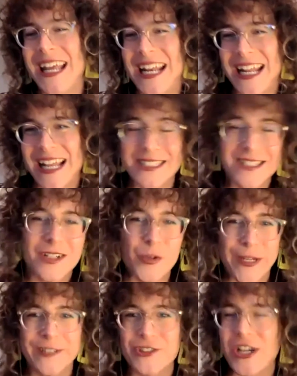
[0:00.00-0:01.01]
and as a
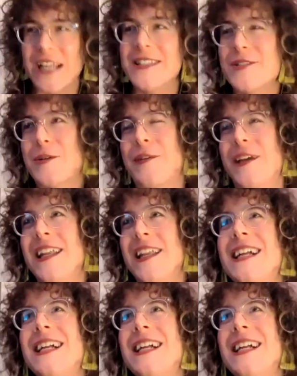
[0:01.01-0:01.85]
queer trans woman